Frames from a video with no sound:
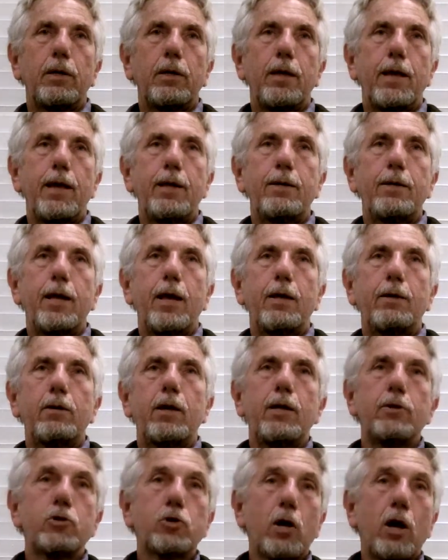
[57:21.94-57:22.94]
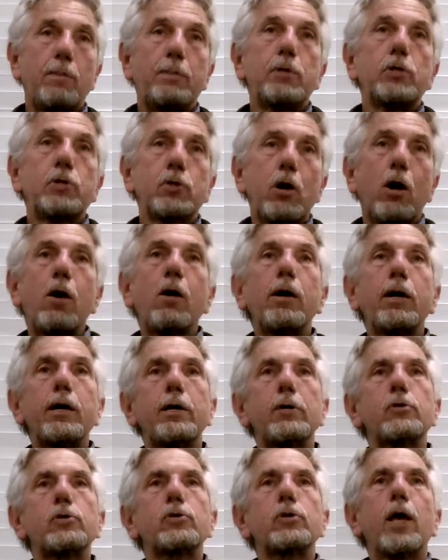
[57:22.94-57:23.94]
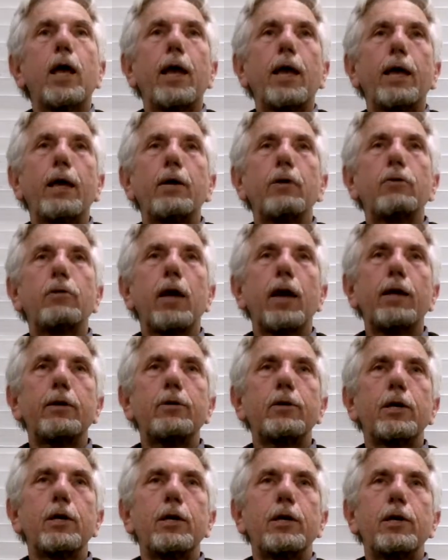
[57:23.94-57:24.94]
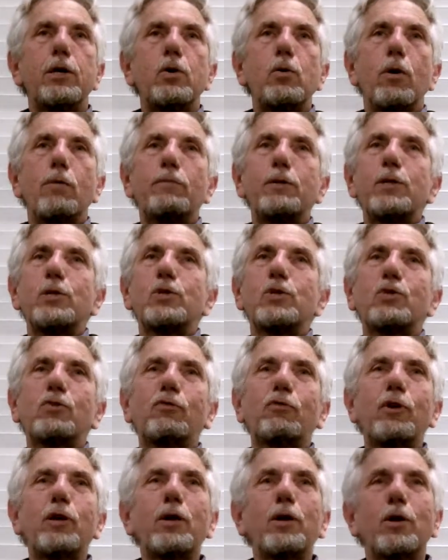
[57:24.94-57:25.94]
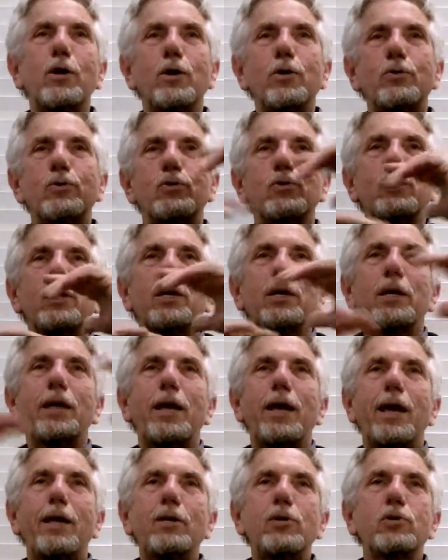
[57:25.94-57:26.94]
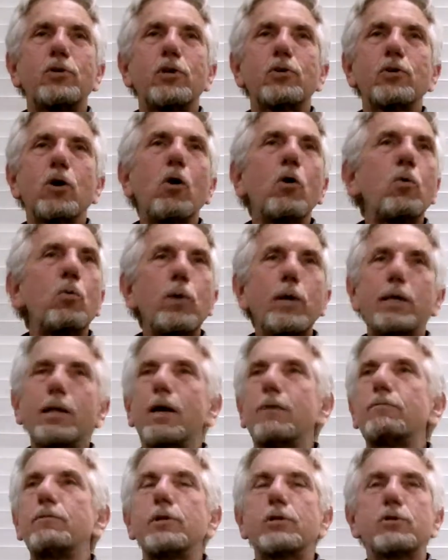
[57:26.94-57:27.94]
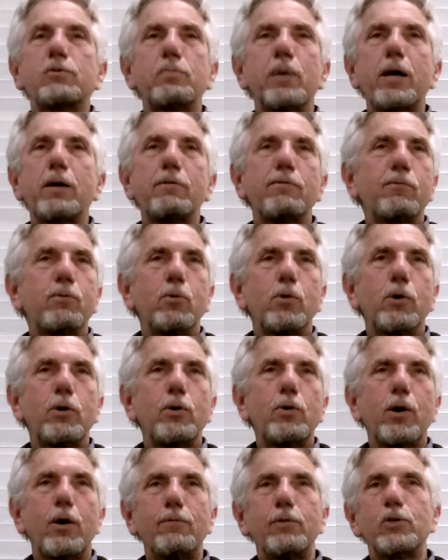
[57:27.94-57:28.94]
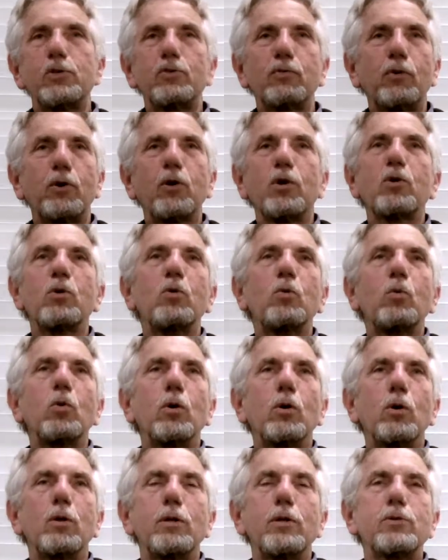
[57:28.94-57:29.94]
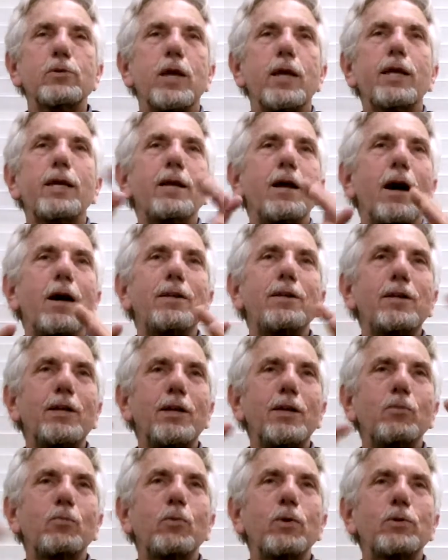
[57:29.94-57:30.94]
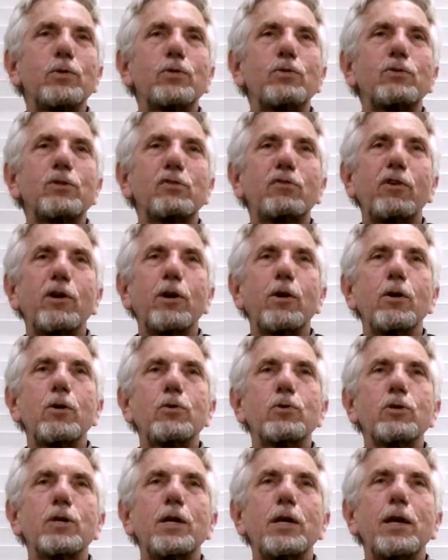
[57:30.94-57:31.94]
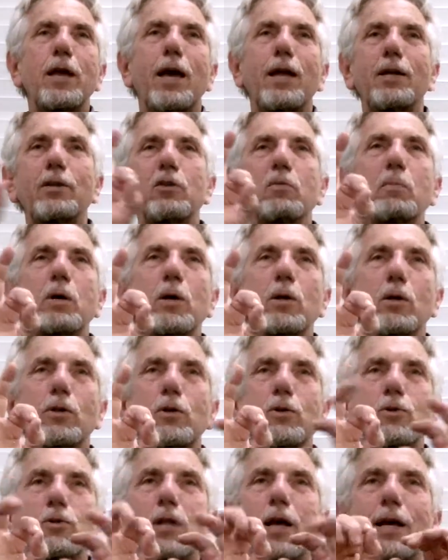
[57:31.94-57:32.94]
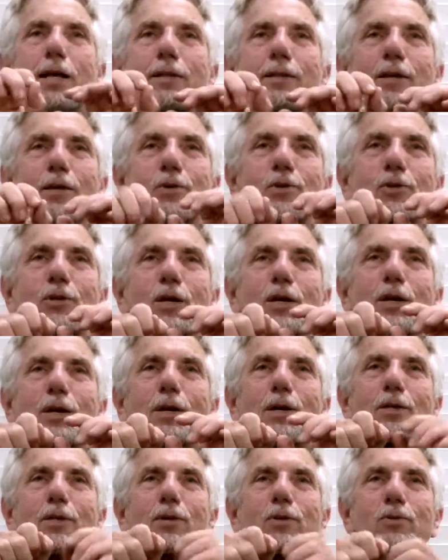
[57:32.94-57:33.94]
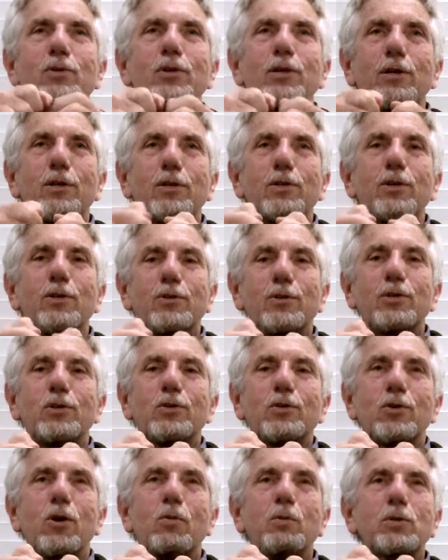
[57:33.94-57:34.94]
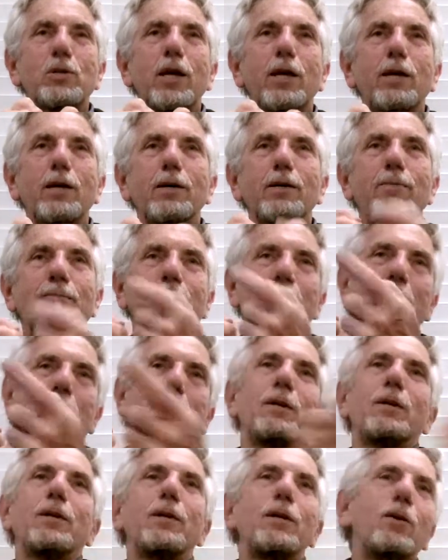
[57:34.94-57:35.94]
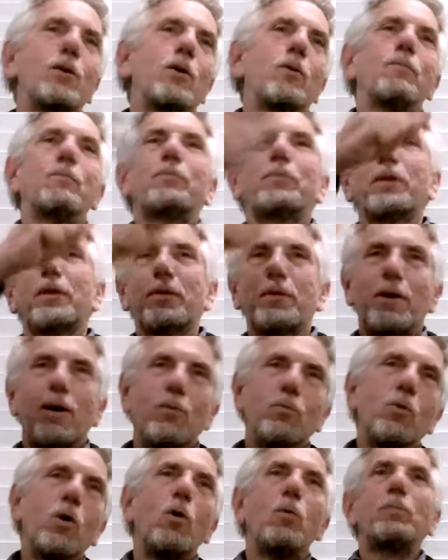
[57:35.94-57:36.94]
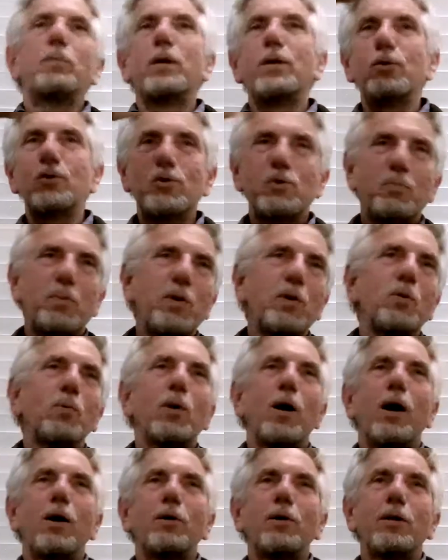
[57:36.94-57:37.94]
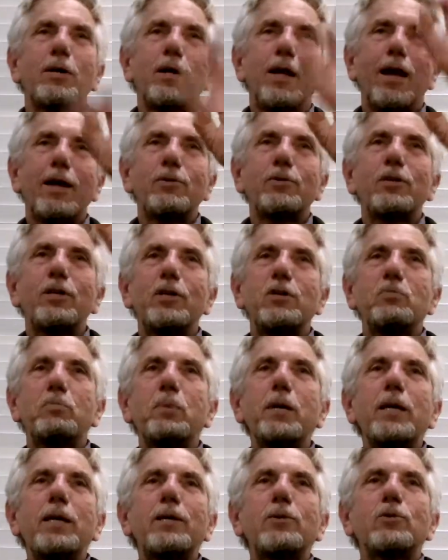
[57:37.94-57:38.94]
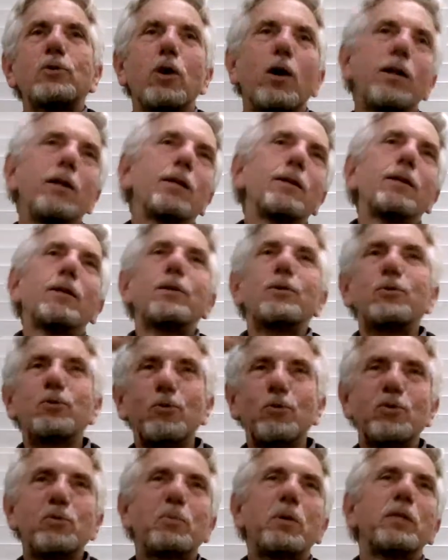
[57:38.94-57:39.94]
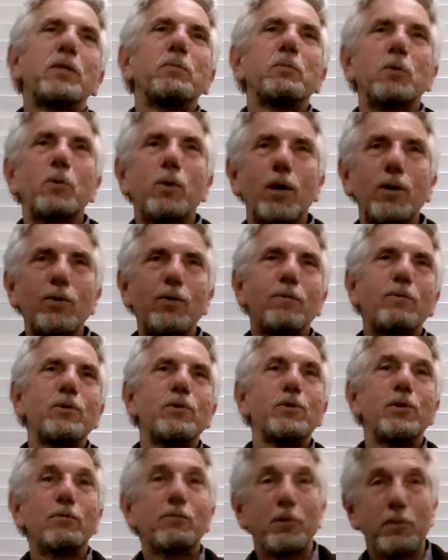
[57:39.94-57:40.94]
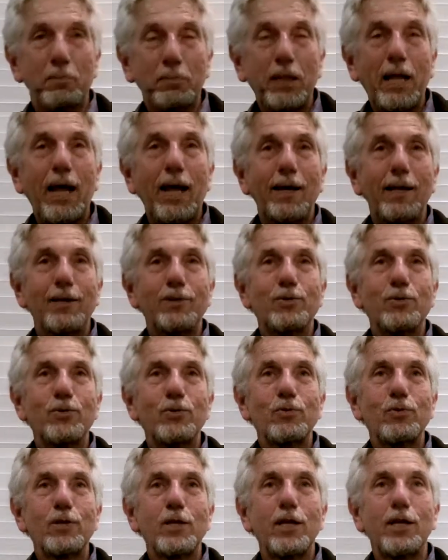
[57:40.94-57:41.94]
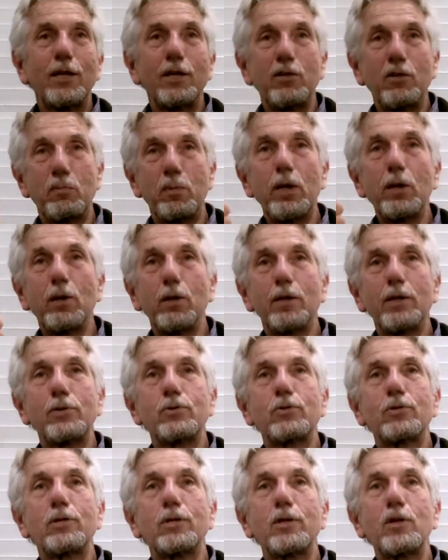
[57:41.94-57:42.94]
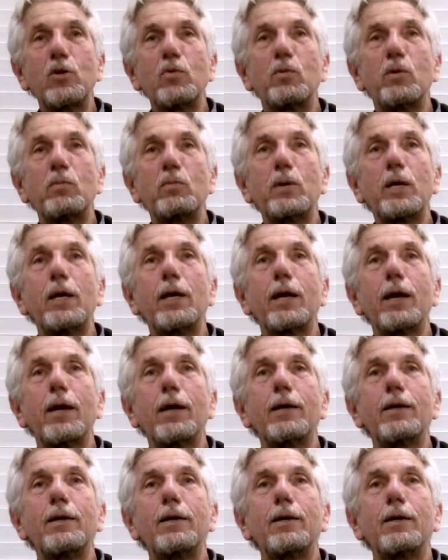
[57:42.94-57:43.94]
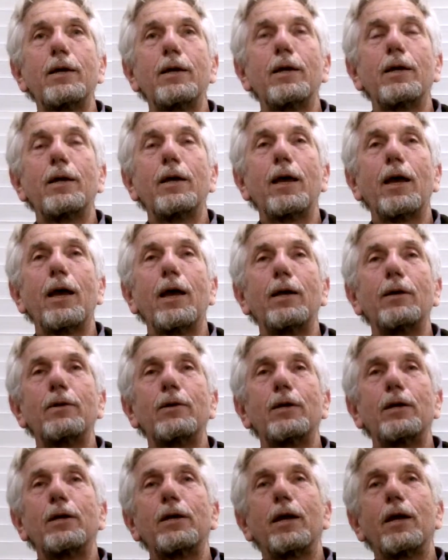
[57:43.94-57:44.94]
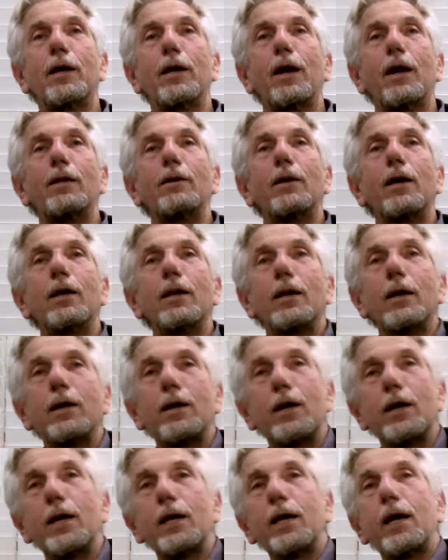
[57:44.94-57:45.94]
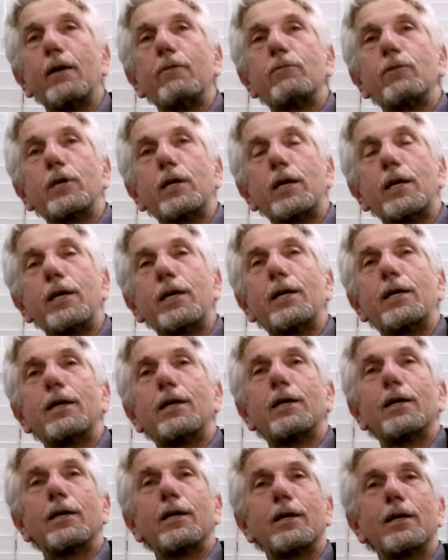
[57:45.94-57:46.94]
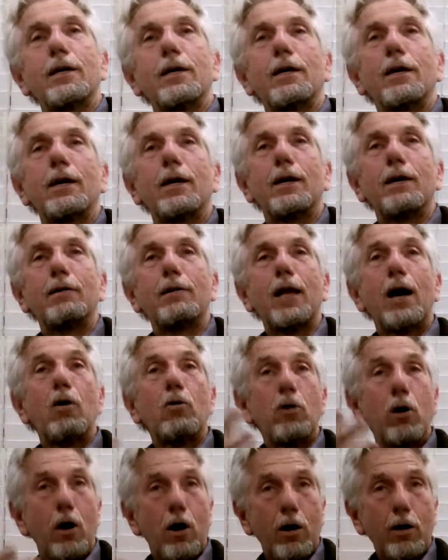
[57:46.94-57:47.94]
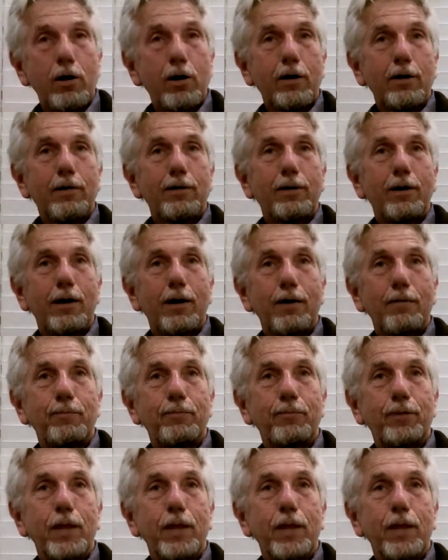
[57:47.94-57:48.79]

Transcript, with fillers: And, and, and Shabistari is saying that you have these spheres, and he says, Oh, we love this metaphor. You have the spherical world that's like an onion with spheres, and in the middle there's like this, this it, there's this almost like a, you know, a rope that you spin around and it has these beads on it, and as you spin them around, you have these different planets you see, and in the middle is the human being, and and and I, and I gave the uh, Lao Lok, huh?